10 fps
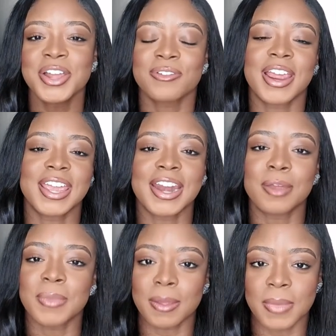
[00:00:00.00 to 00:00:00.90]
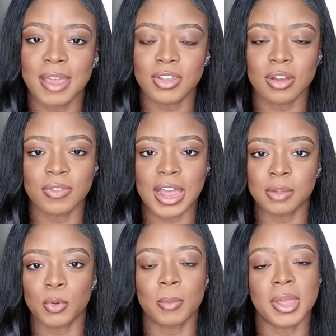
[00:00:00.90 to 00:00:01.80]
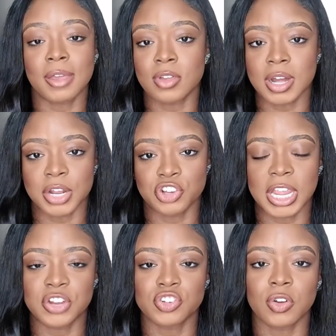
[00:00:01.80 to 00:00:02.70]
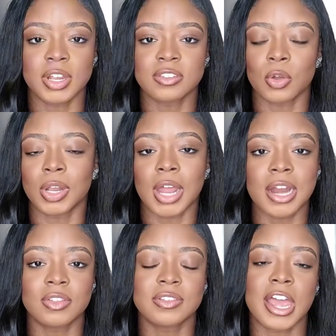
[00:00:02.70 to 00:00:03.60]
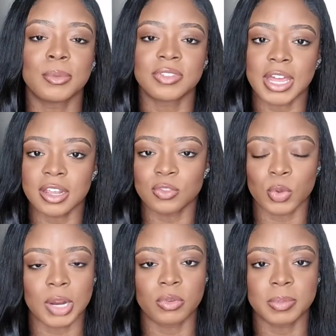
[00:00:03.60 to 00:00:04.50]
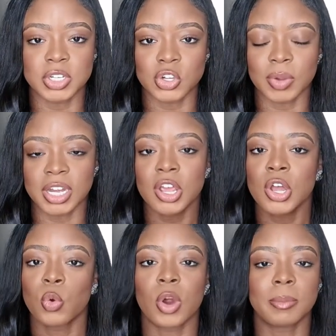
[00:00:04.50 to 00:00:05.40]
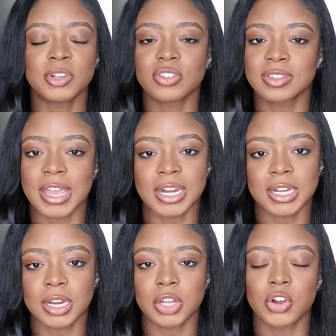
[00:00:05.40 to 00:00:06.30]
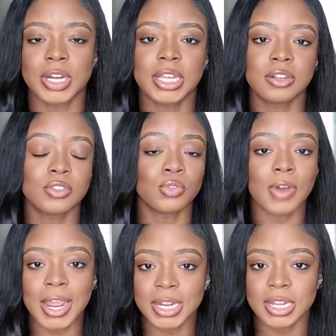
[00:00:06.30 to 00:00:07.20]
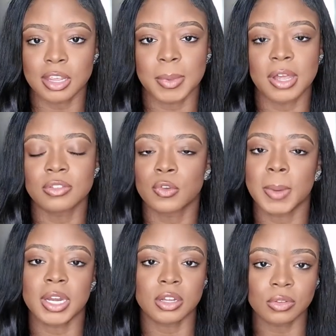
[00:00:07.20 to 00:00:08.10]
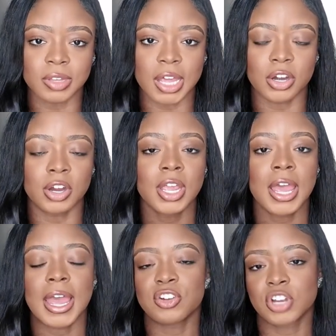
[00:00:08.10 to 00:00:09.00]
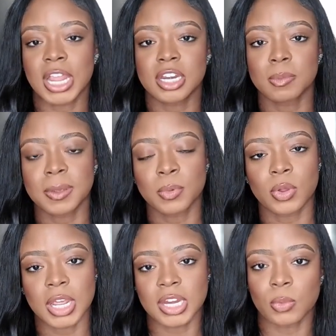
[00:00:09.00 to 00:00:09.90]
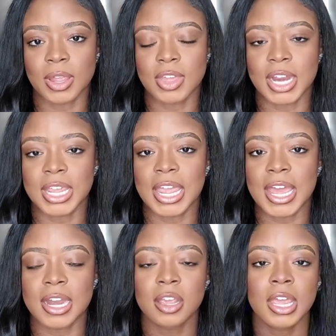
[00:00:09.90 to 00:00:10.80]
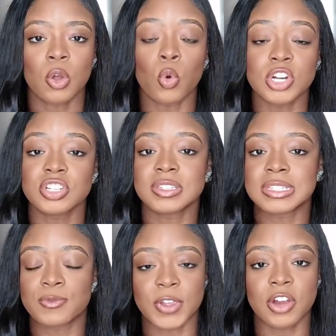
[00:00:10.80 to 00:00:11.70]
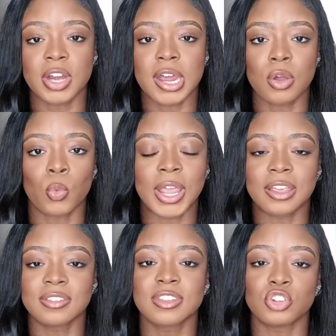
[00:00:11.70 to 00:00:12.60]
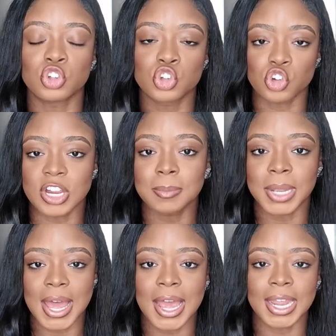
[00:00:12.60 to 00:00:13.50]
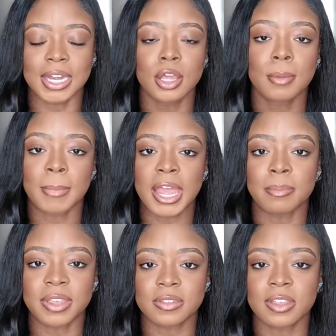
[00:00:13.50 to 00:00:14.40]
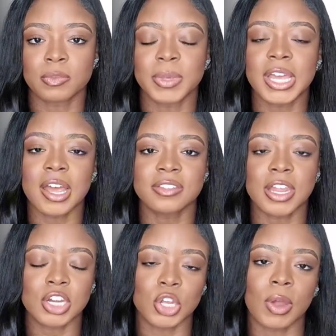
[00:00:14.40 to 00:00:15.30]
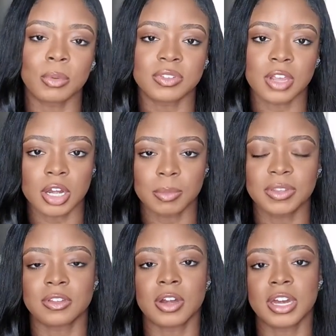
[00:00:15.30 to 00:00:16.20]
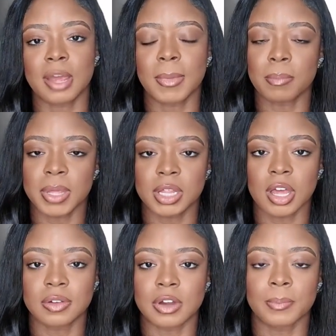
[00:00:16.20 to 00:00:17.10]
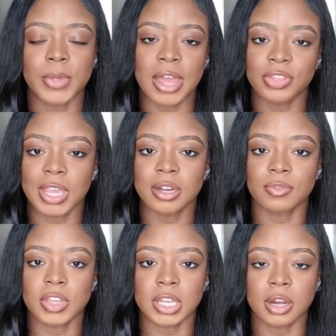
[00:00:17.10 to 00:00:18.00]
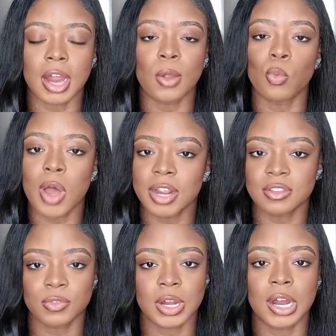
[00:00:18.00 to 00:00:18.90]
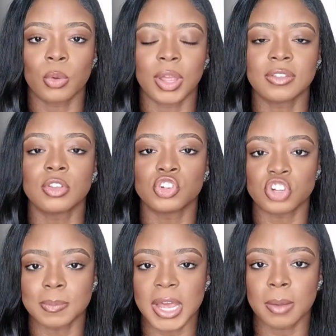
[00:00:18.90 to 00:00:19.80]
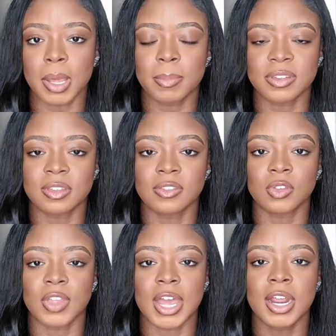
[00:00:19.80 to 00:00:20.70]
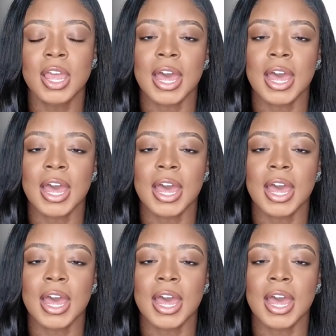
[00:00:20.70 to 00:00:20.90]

right? And I'm heavy on valuable, I'm heavy on educational. And so a lot of the times that is what I would be doing, or I'd be just getting nitty gritty into writing emails for my newsletter, educating people in any way that I can, or just figuring out ways to streamline my business. Because I knew I was going to be starting at my big law firm at the end of the year, I wanted to figure out ways to streamline my business so that